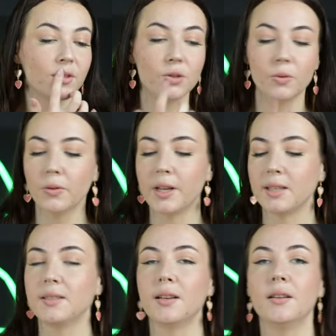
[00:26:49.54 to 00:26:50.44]
So all
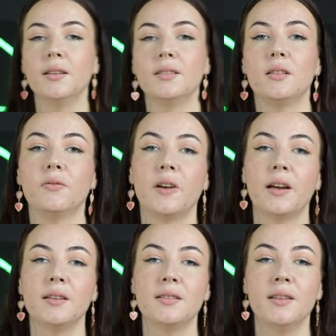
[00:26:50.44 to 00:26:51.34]
that's done is
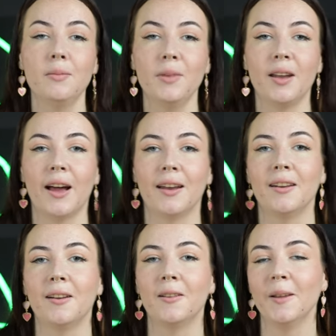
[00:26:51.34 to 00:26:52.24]
defined them and
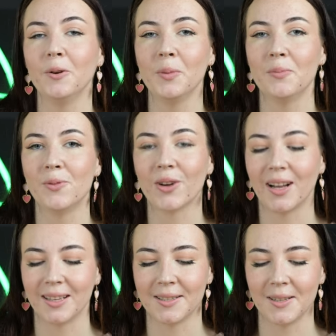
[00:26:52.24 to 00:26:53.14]
added a little bit more
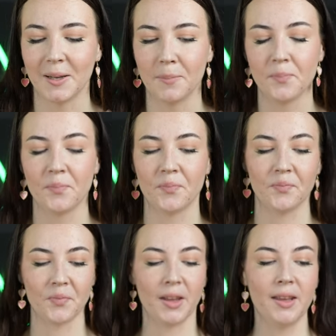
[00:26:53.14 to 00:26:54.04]
color to them.
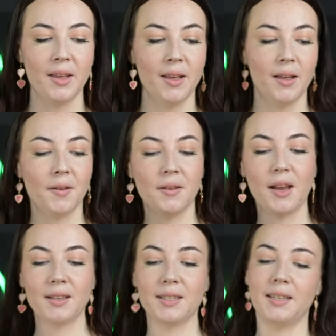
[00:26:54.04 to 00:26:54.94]

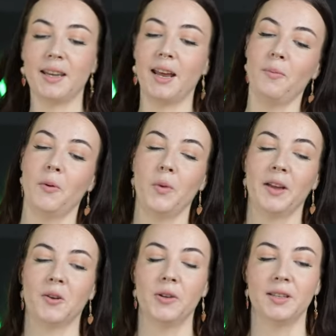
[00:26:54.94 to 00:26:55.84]
Next step, we're
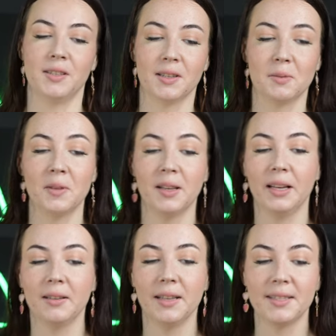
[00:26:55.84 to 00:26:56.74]
going to
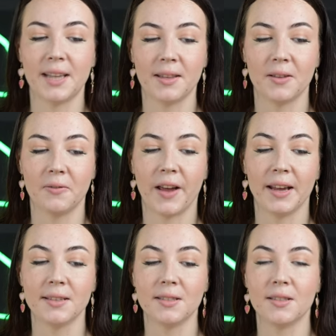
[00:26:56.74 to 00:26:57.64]
completely set the
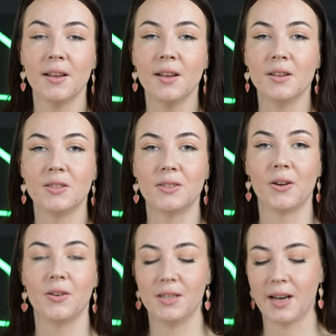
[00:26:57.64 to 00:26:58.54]
face.
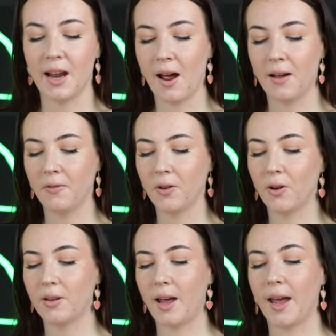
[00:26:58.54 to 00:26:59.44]
So today I've
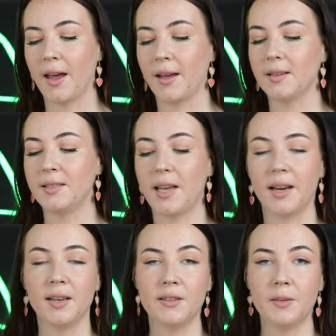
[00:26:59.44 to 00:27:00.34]
got a
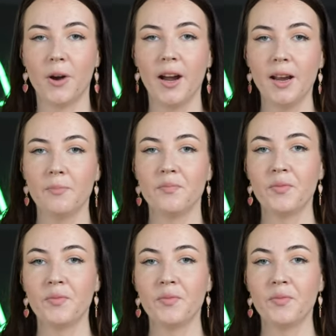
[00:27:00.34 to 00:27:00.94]
setting spray.